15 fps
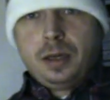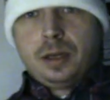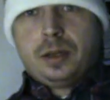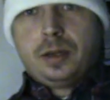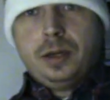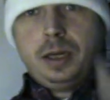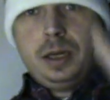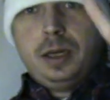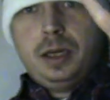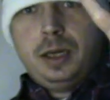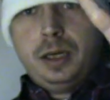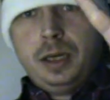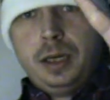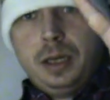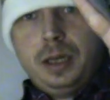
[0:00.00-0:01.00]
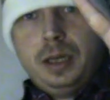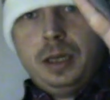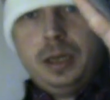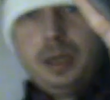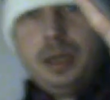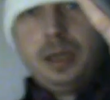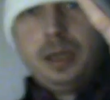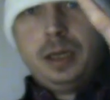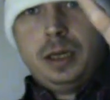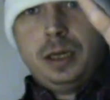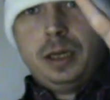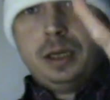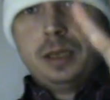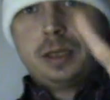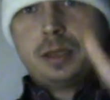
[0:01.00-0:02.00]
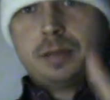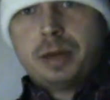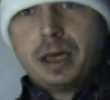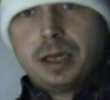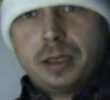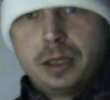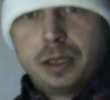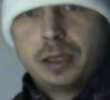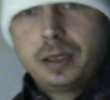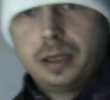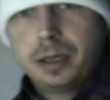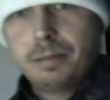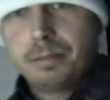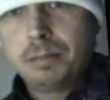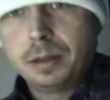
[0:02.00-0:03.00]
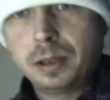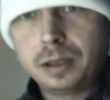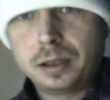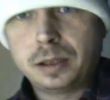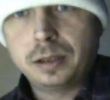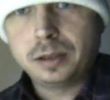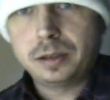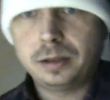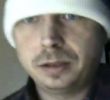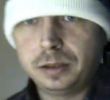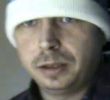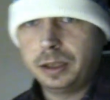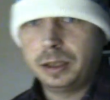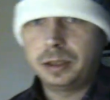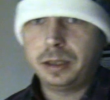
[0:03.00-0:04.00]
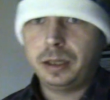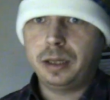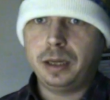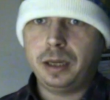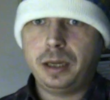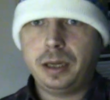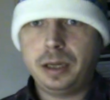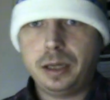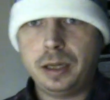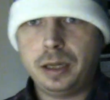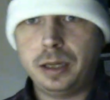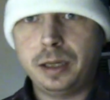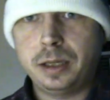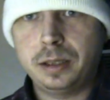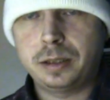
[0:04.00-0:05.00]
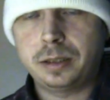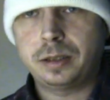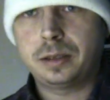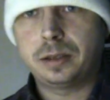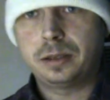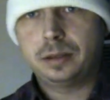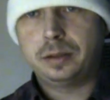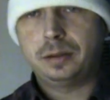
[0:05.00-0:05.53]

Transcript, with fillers: Three is the magic number. Yes, it is.